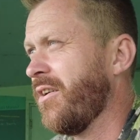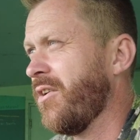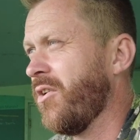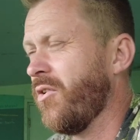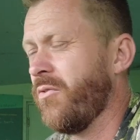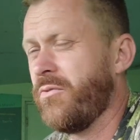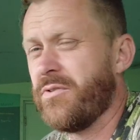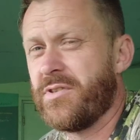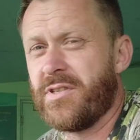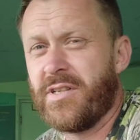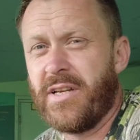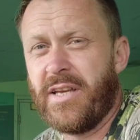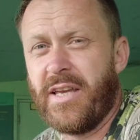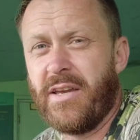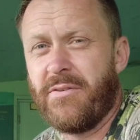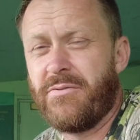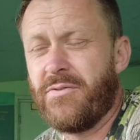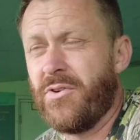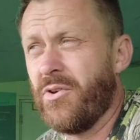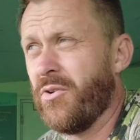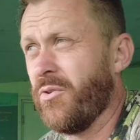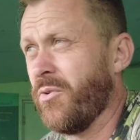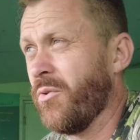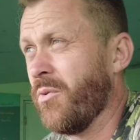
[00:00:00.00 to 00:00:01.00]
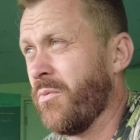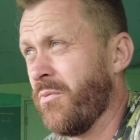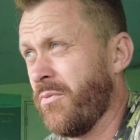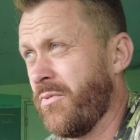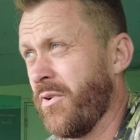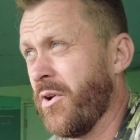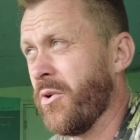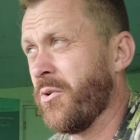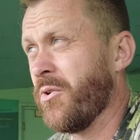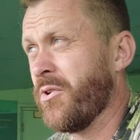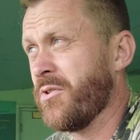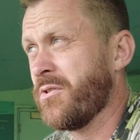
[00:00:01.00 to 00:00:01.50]
obviously if you're
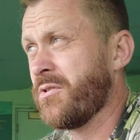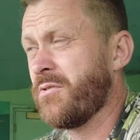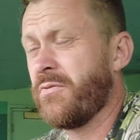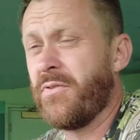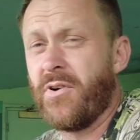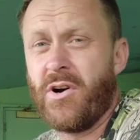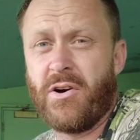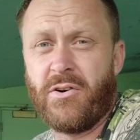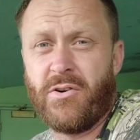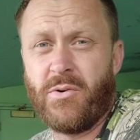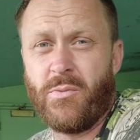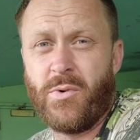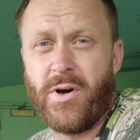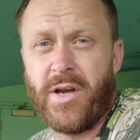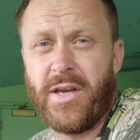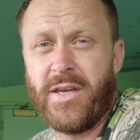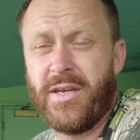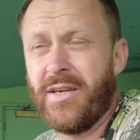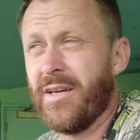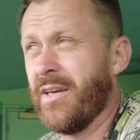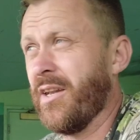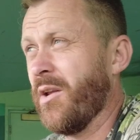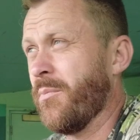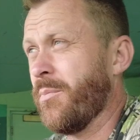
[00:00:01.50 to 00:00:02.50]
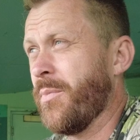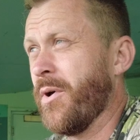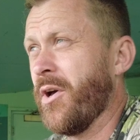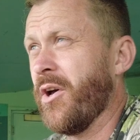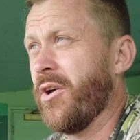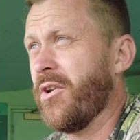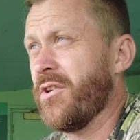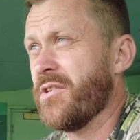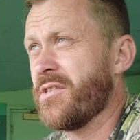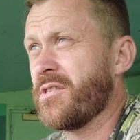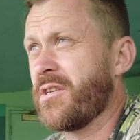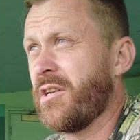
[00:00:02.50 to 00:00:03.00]
focused far away and a
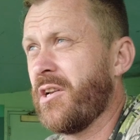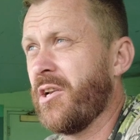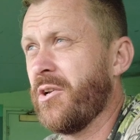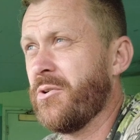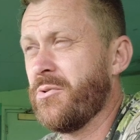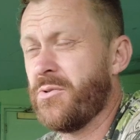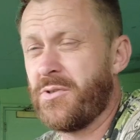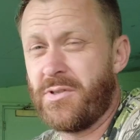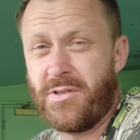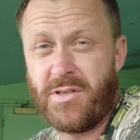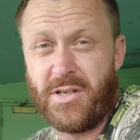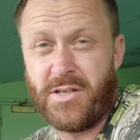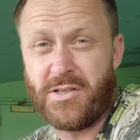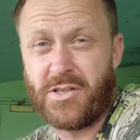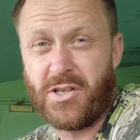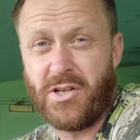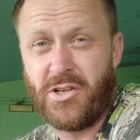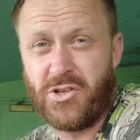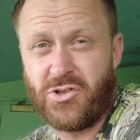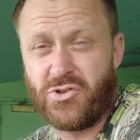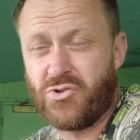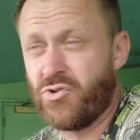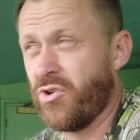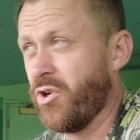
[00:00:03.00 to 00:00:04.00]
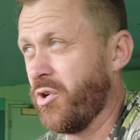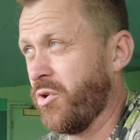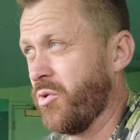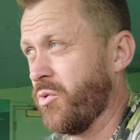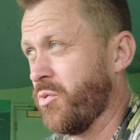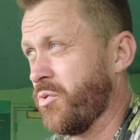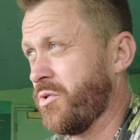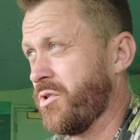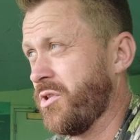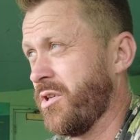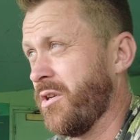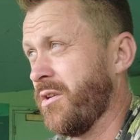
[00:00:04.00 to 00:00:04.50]
bird is close, it's going to
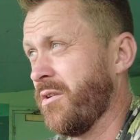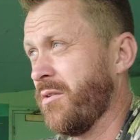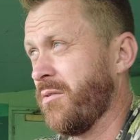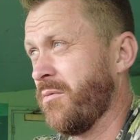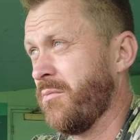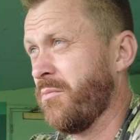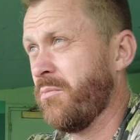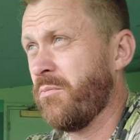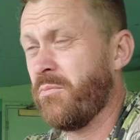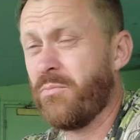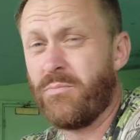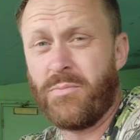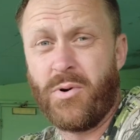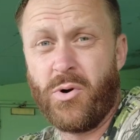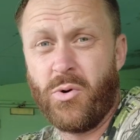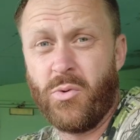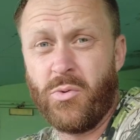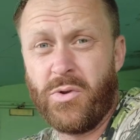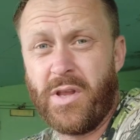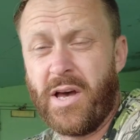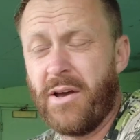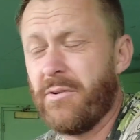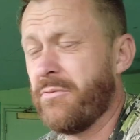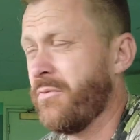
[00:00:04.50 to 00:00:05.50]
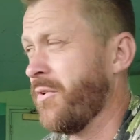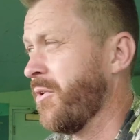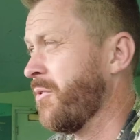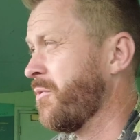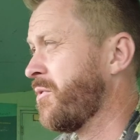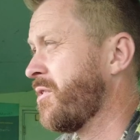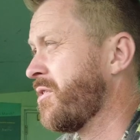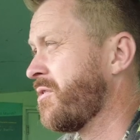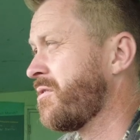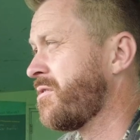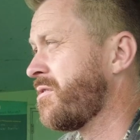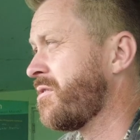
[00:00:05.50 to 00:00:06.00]
struggle to pull that
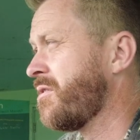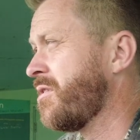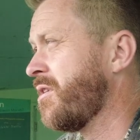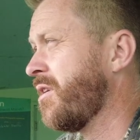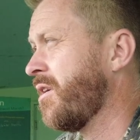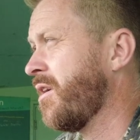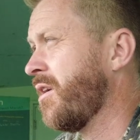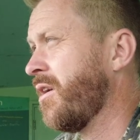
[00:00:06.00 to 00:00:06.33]
focus.